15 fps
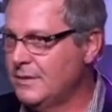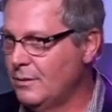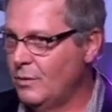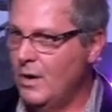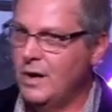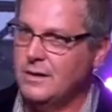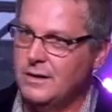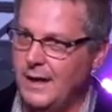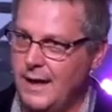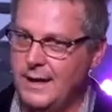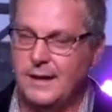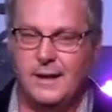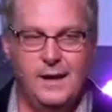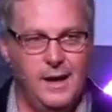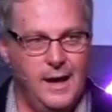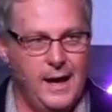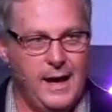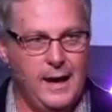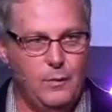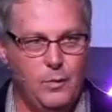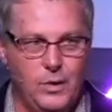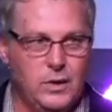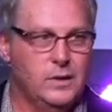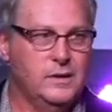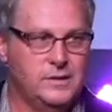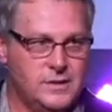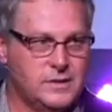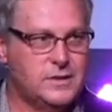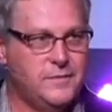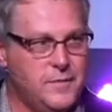to walk like I will
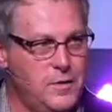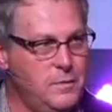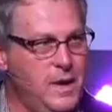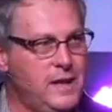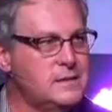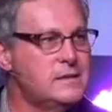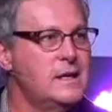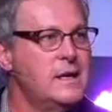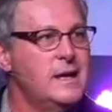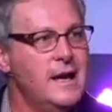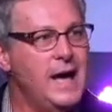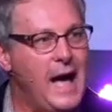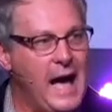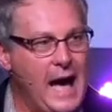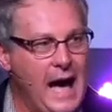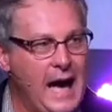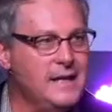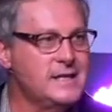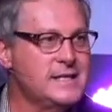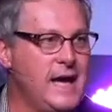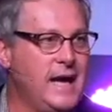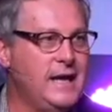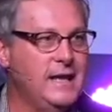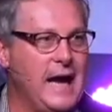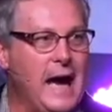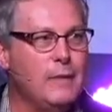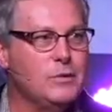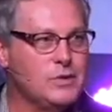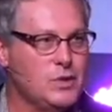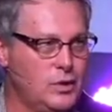in just a few months, I decided that
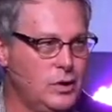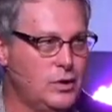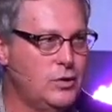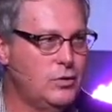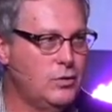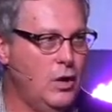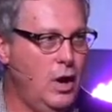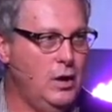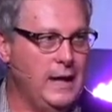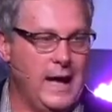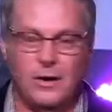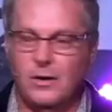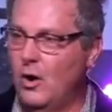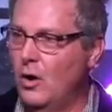I was going to crawl out